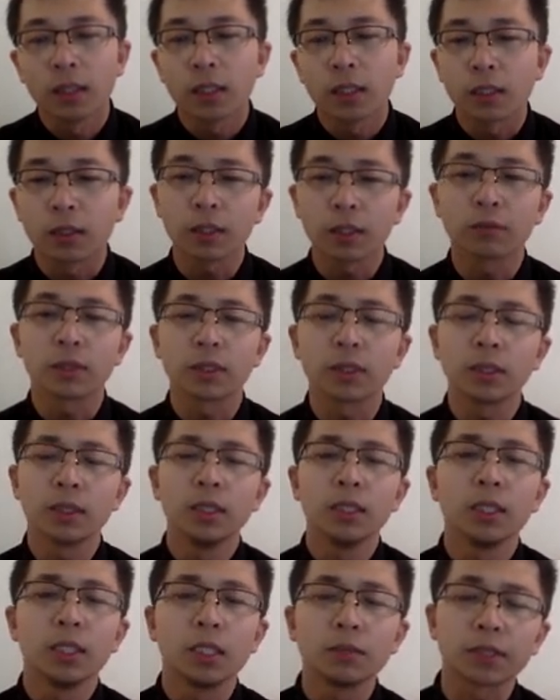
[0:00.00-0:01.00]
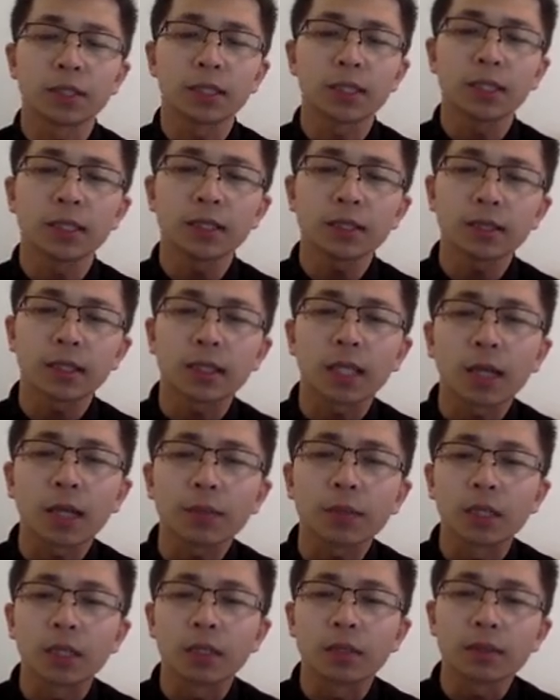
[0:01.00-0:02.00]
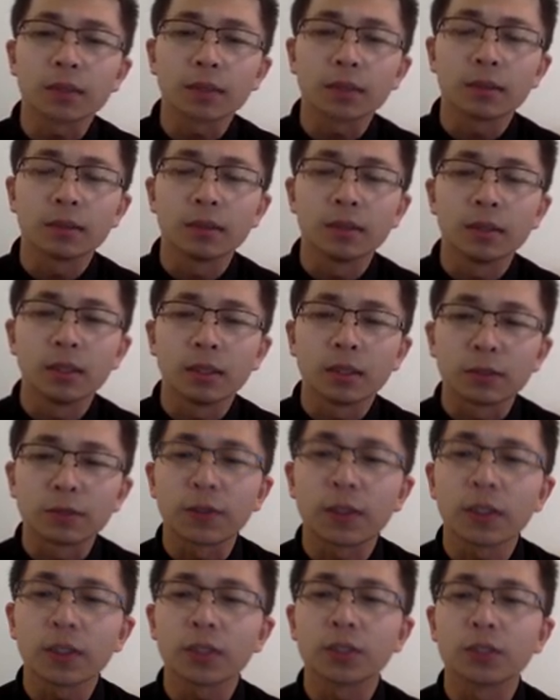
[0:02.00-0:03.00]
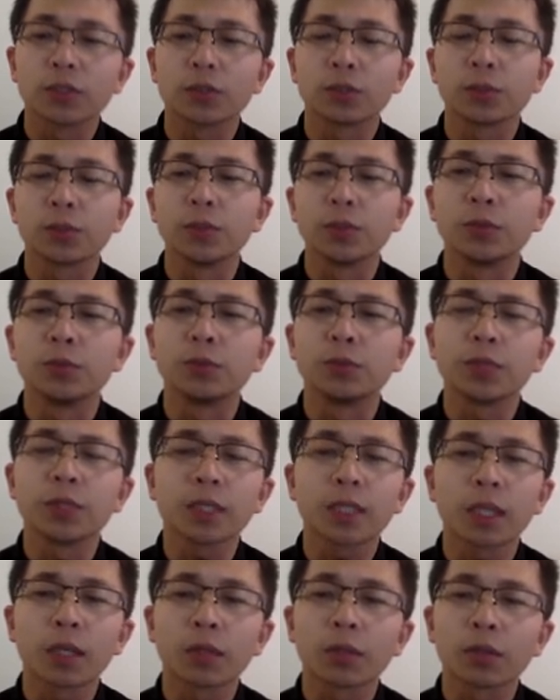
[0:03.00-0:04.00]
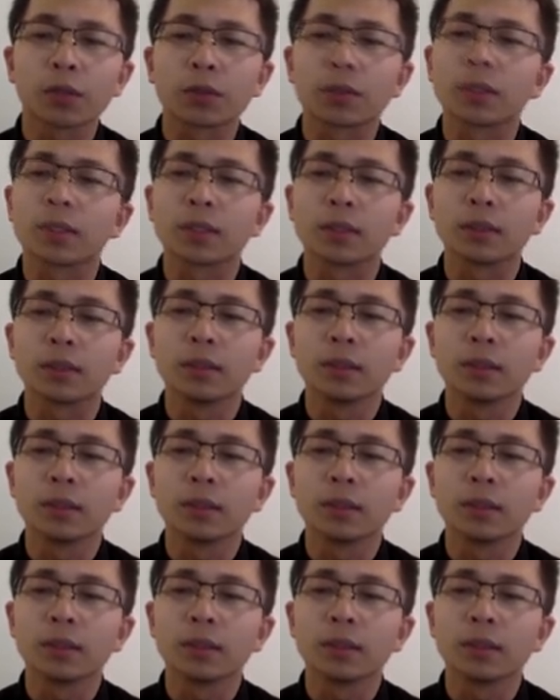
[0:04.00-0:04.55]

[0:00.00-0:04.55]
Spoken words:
However, if the key set updates, the function should be recalculated,